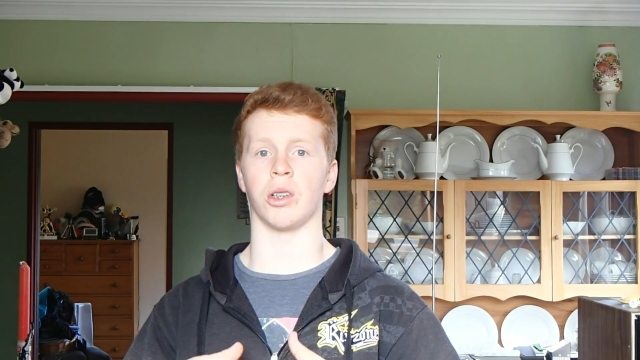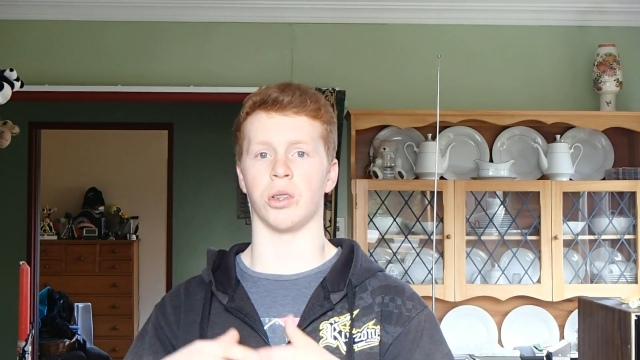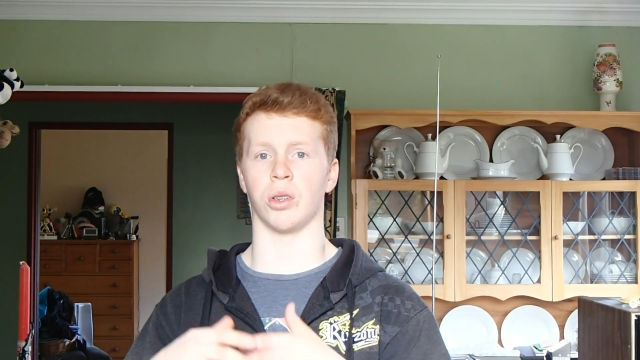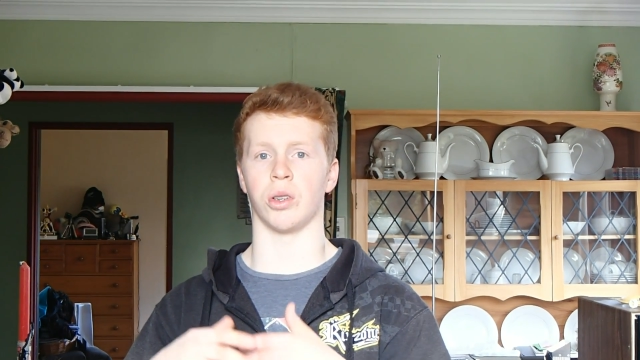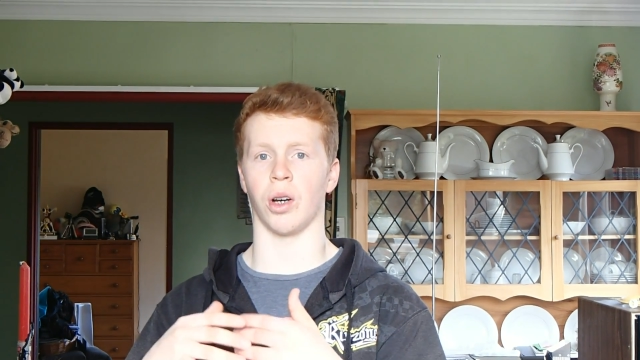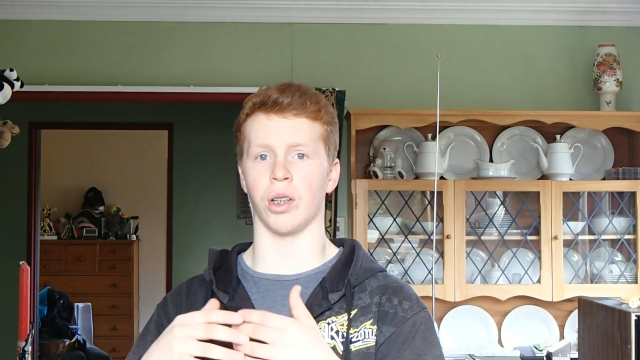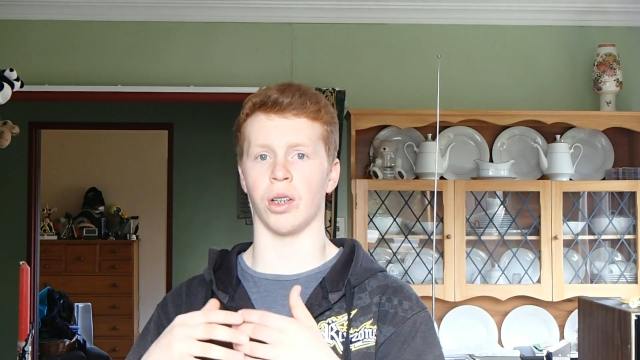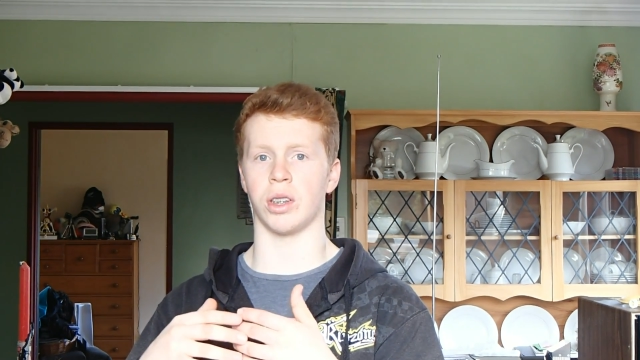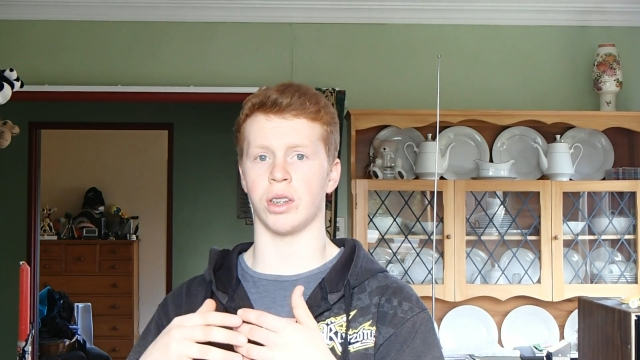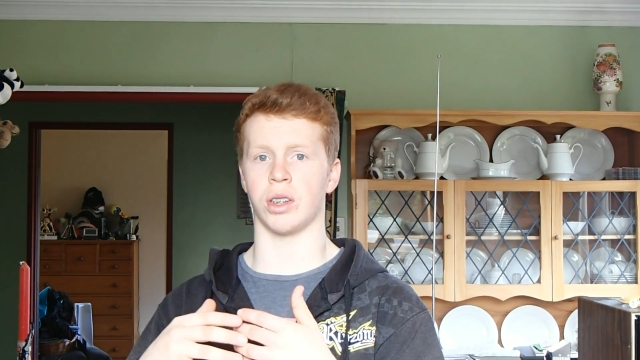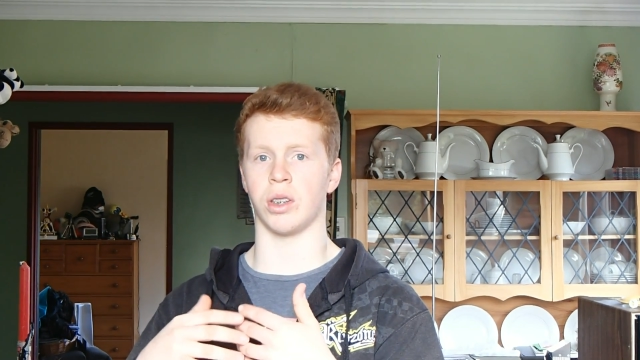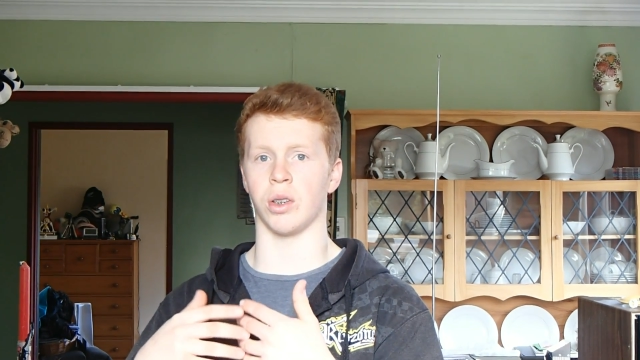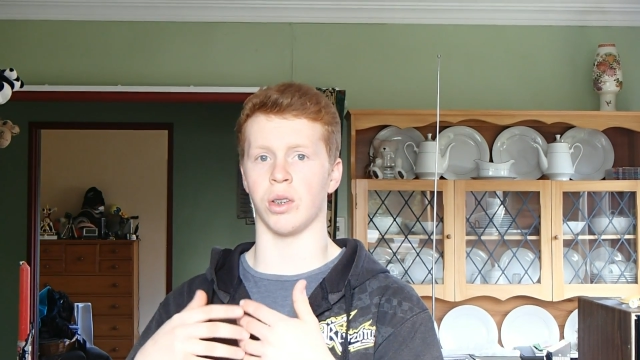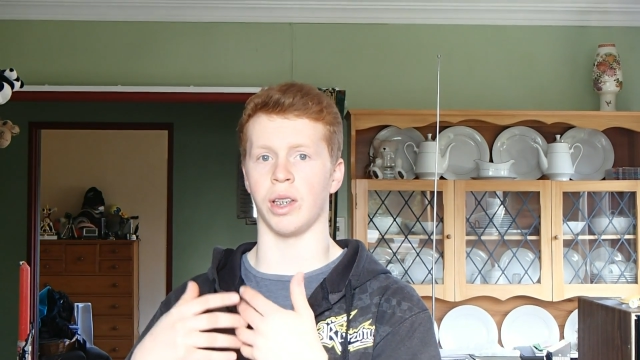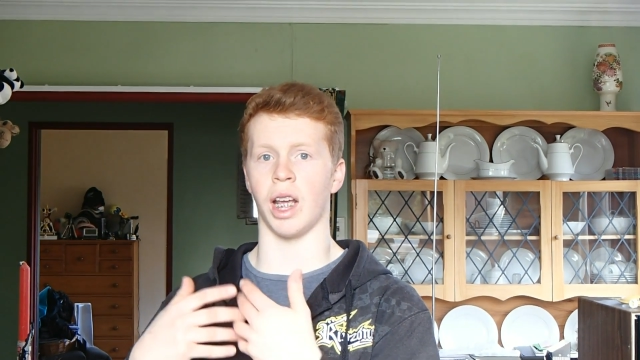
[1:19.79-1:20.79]
you're not
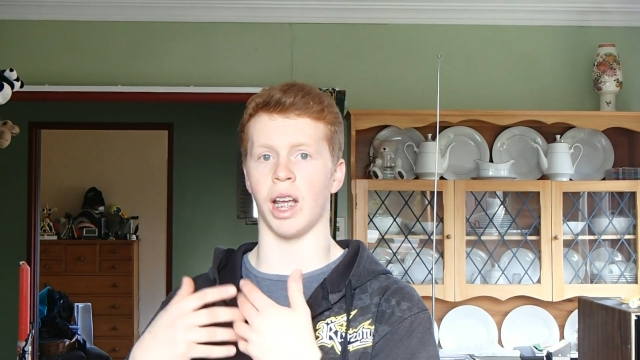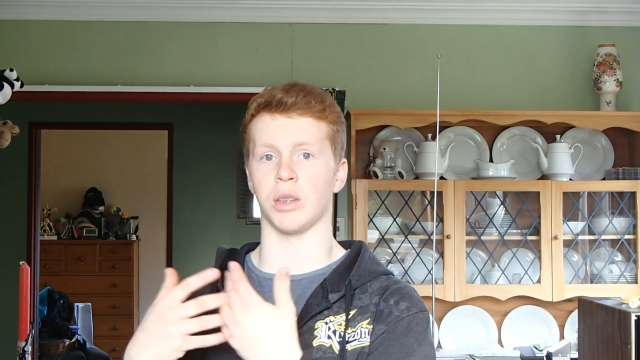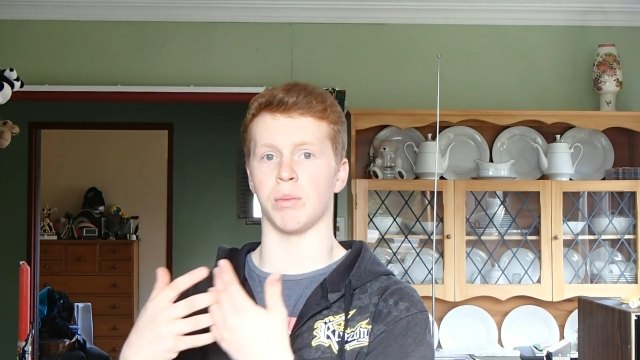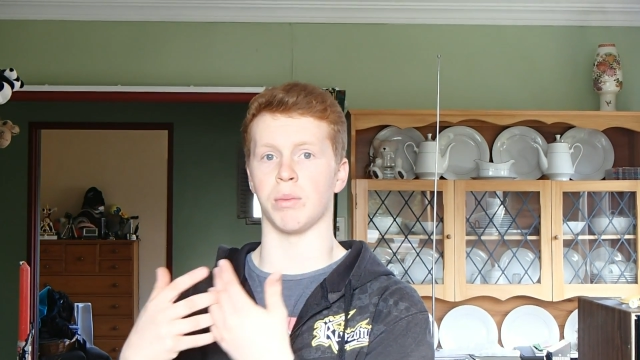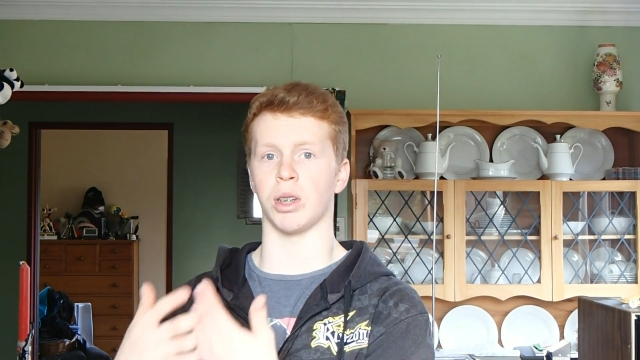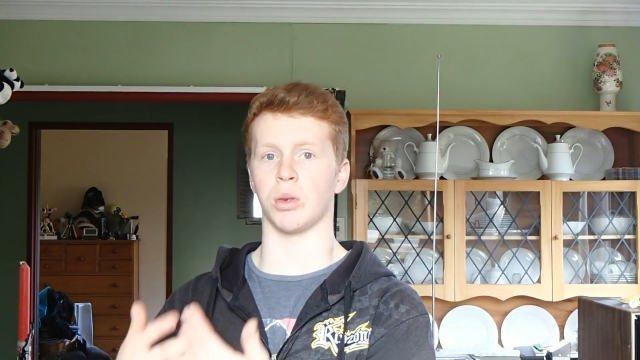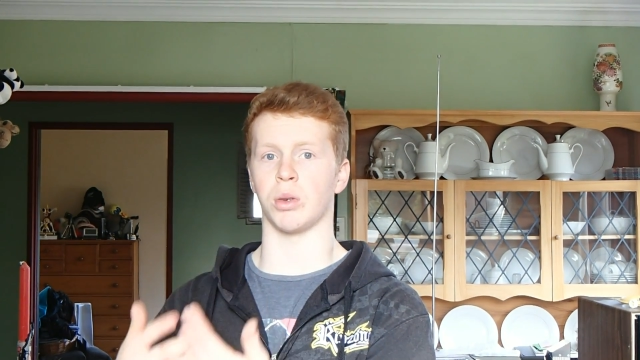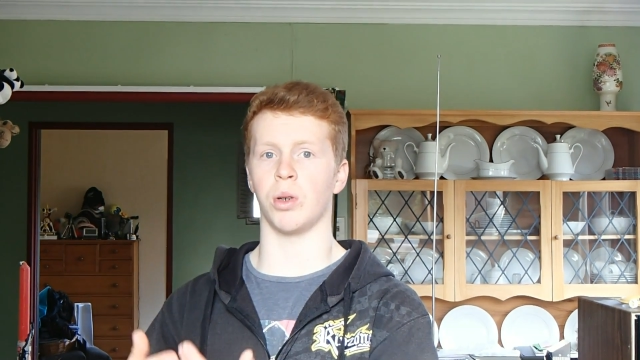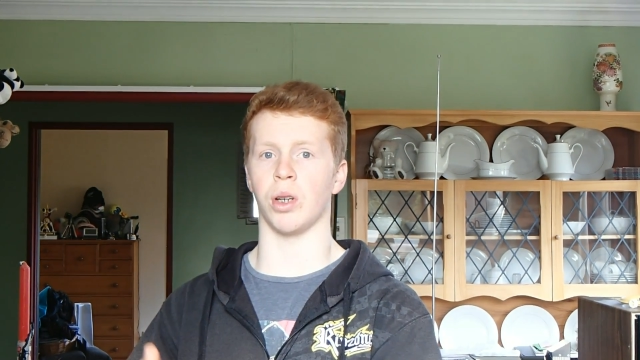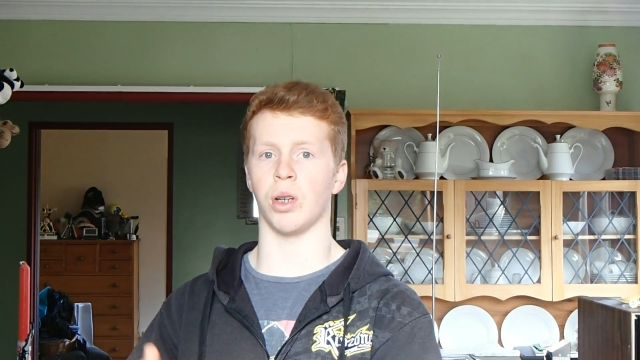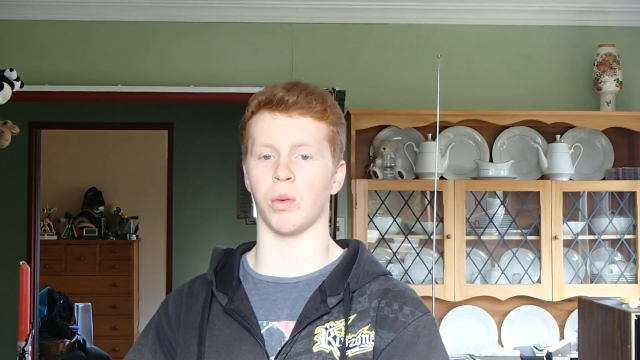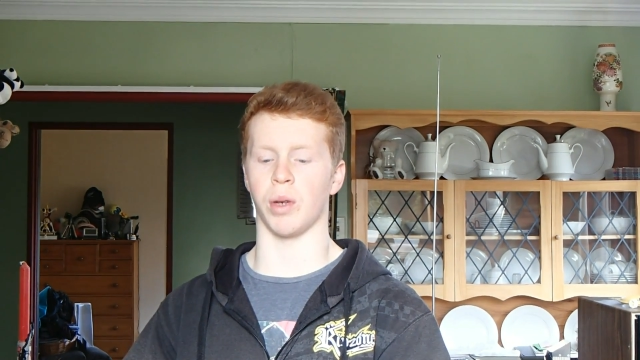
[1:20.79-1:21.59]
doing as much work,